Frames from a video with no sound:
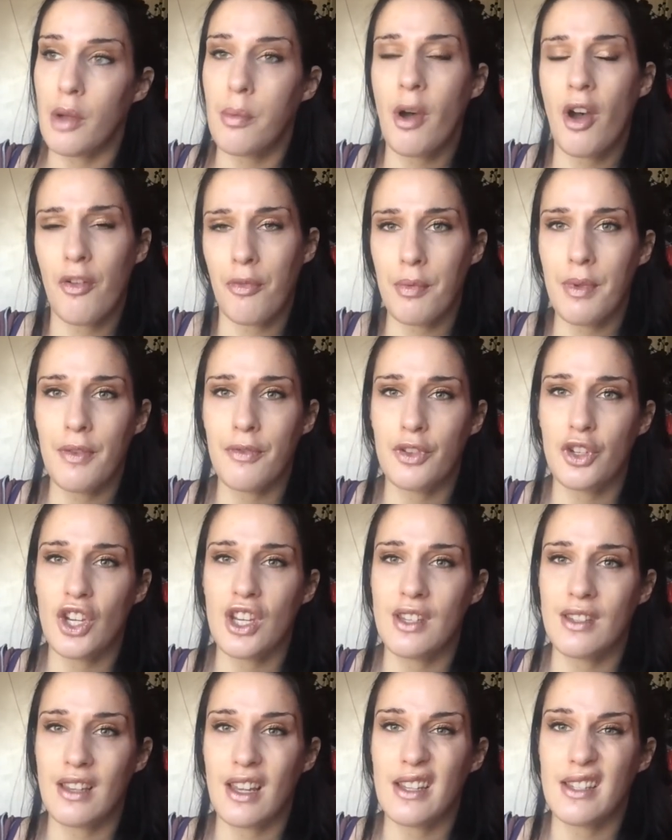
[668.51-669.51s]
apart from if
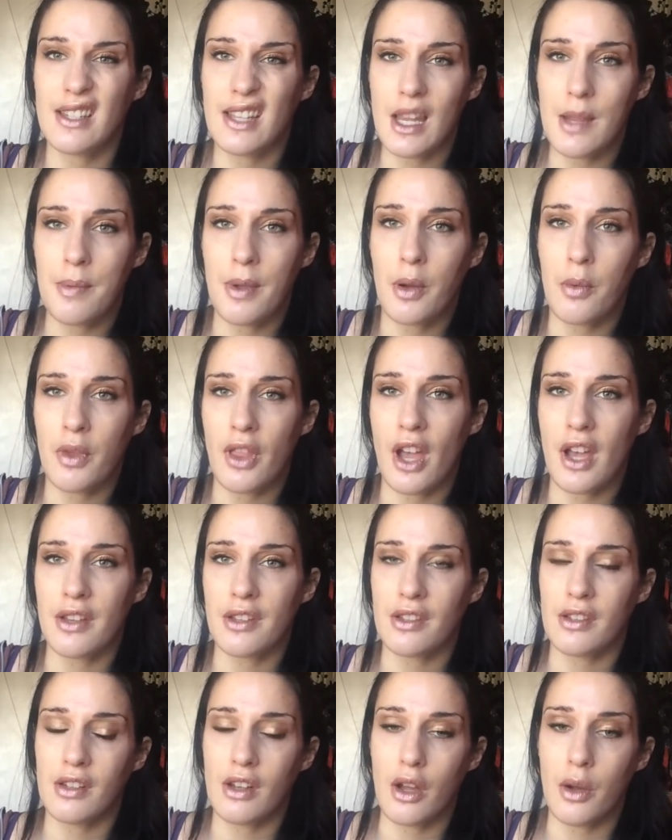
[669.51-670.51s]
she's like sleeping with
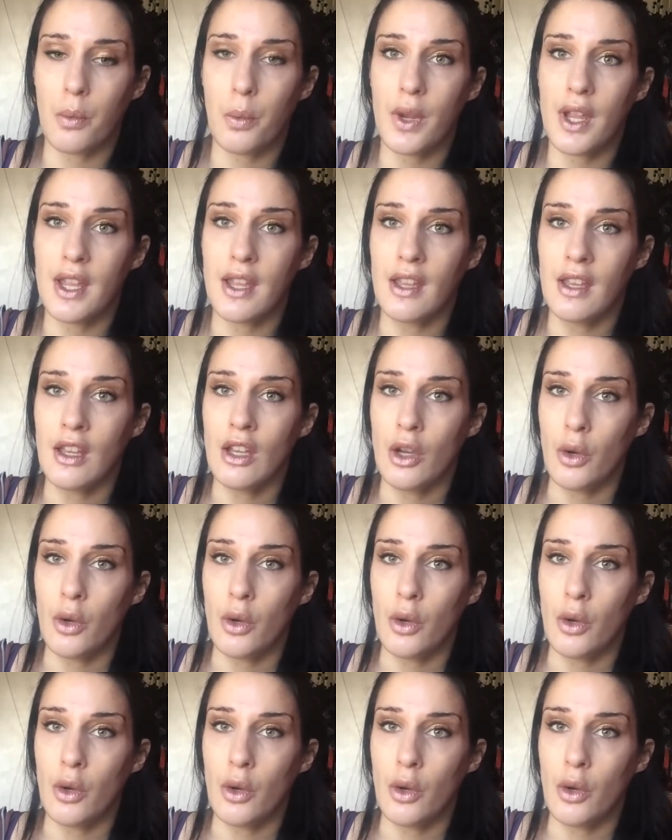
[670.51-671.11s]
us and like we